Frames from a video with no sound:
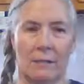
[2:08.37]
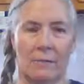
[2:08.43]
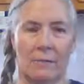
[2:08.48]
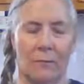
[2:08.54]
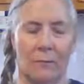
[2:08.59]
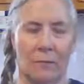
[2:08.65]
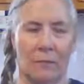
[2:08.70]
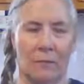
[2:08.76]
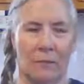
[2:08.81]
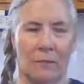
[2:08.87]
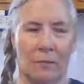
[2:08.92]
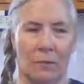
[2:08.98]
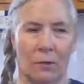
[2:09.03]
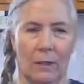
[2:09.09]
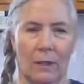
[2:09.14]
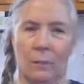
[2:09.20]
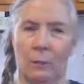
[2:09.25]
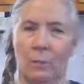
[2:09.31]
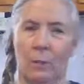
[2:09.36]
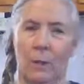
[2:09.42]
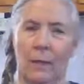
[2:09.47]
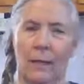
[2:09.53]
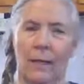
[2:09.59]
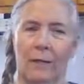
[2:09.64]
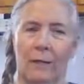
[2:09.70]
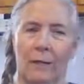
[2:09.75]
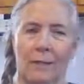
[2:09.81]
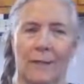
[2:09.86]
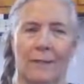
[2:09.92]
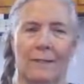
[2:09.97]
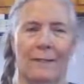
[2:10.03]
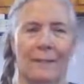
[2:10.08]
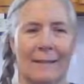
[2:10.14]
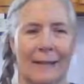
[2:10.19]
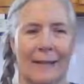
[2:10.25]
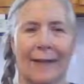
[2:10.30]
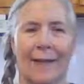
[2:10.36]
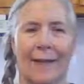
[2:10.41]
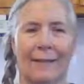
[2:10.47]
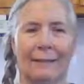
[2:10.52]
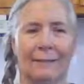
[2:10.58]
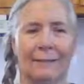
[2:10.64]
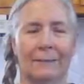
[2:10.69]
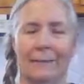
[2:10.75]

for this story. Where is God?